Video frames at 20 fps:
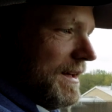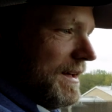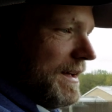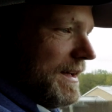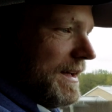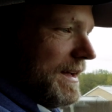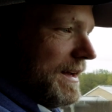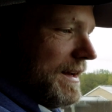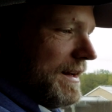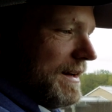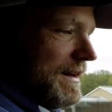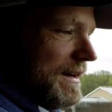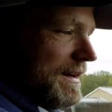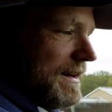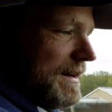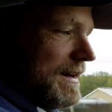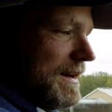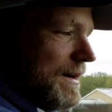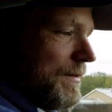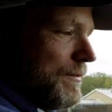and
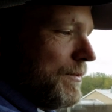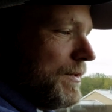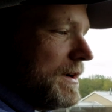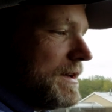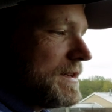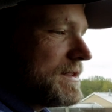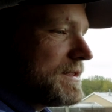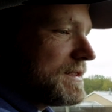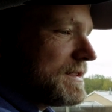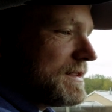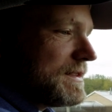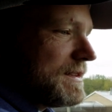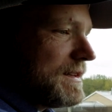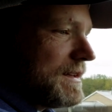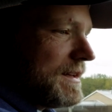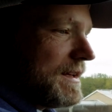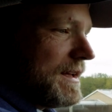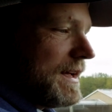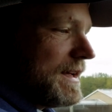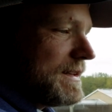not once
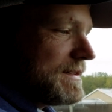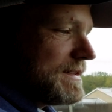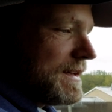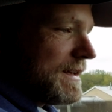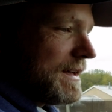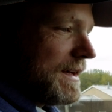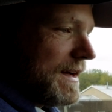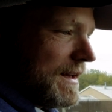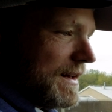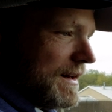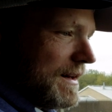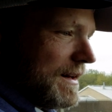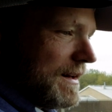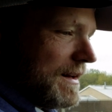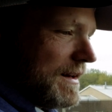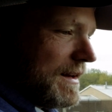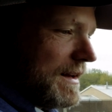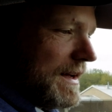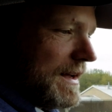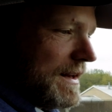has it
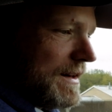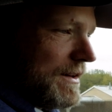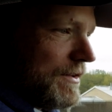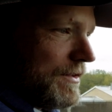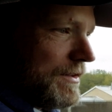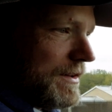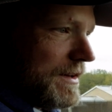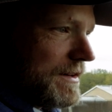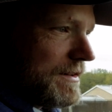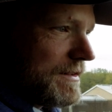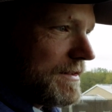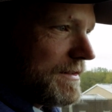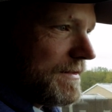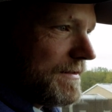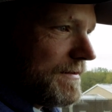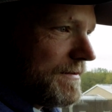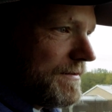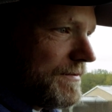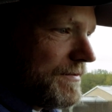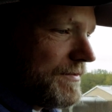gotten on there.
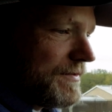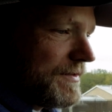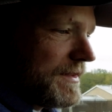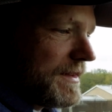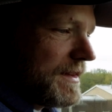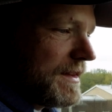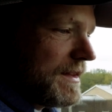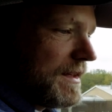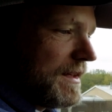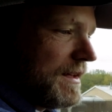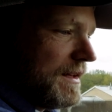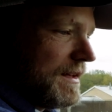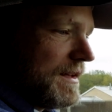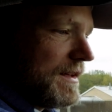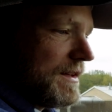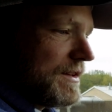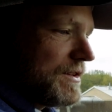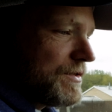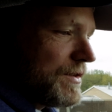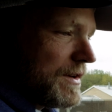
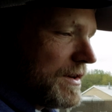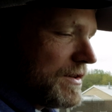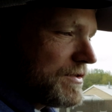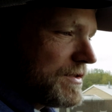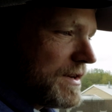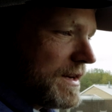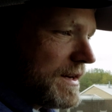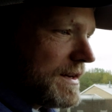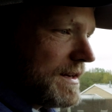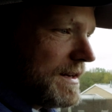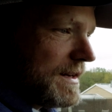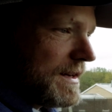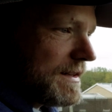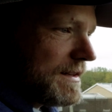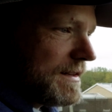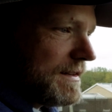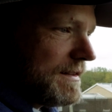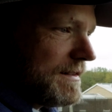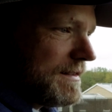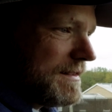Trailer's not
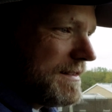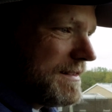connected.